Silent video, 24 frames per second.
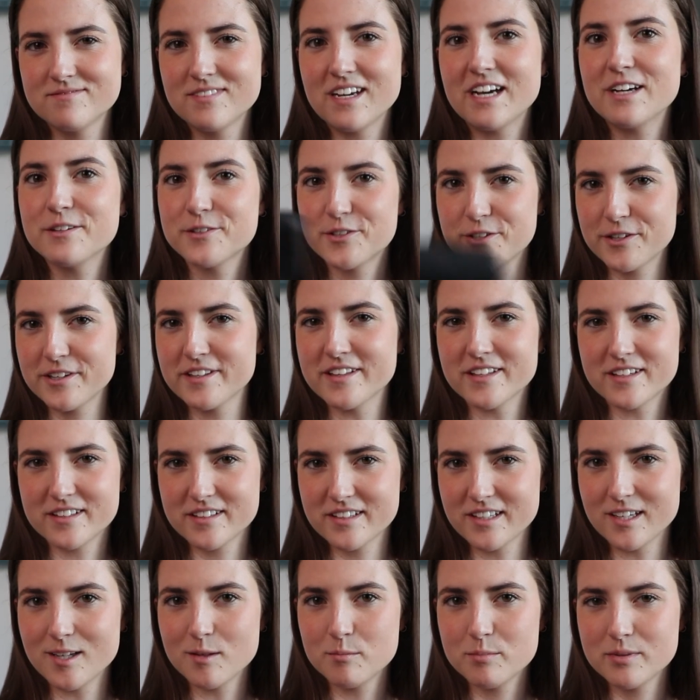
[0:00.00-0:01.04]
I'll show you the
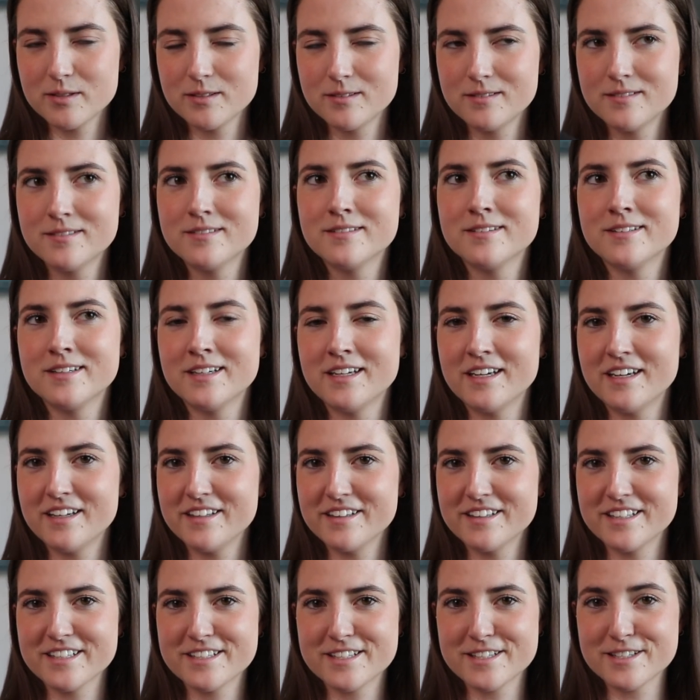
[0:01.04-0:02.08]
clip.
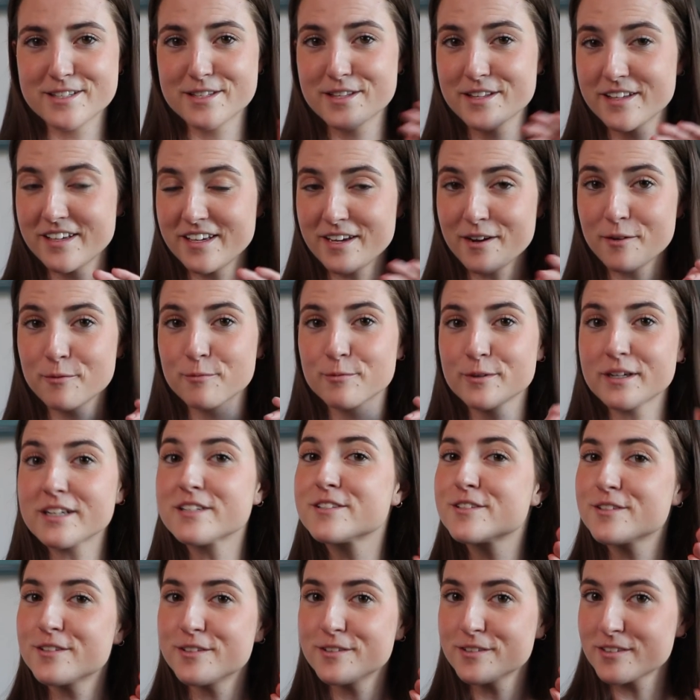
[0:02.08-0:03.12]
This is the
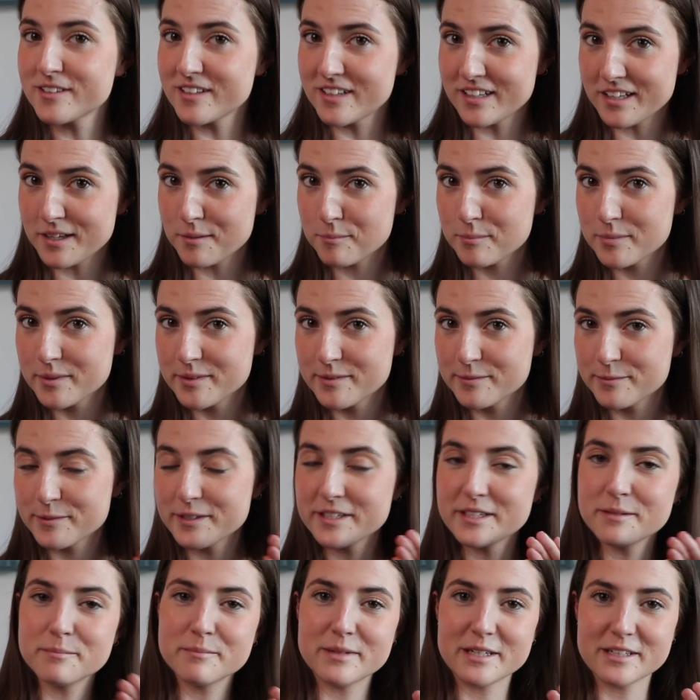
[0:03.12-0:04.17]
original clip where you
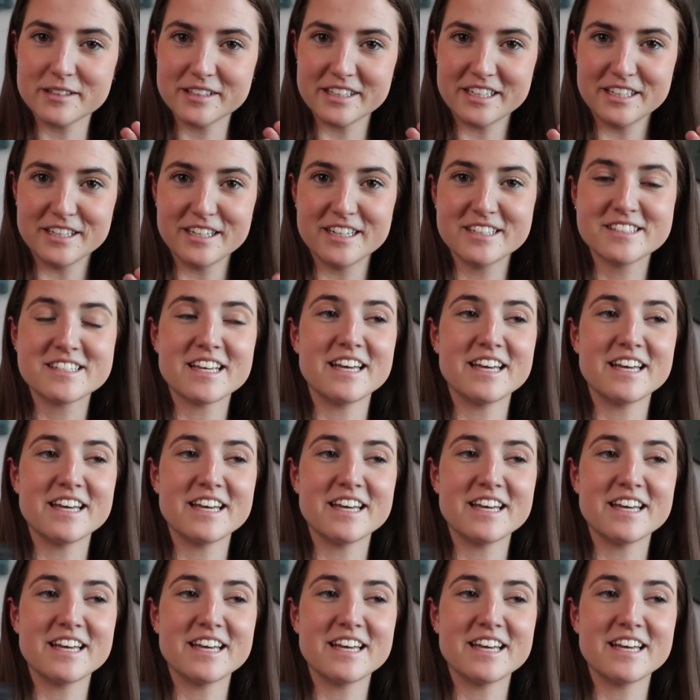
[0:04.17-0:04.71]
can barely hear us.